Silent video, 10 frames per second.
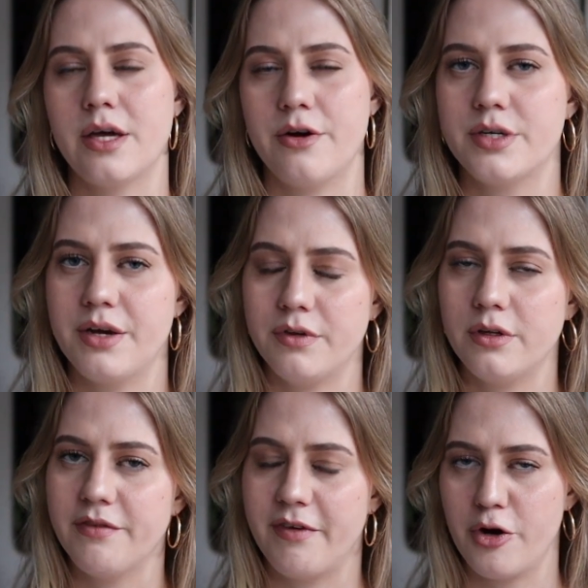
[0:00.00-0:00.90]
that are
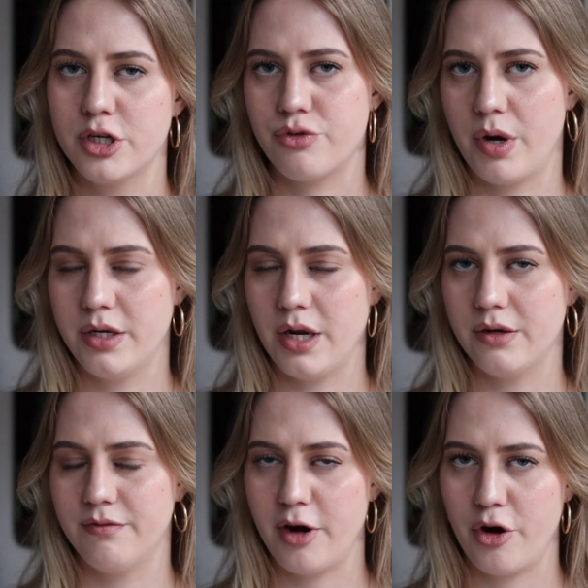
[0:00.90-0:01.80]
definitely very trendy
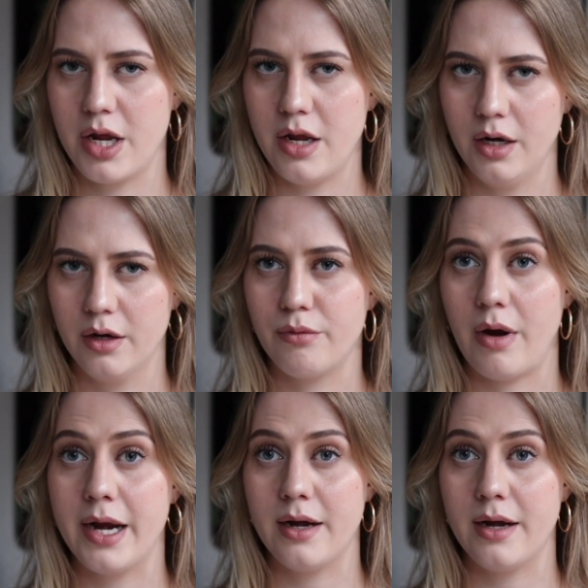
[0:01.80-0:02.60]
and very in right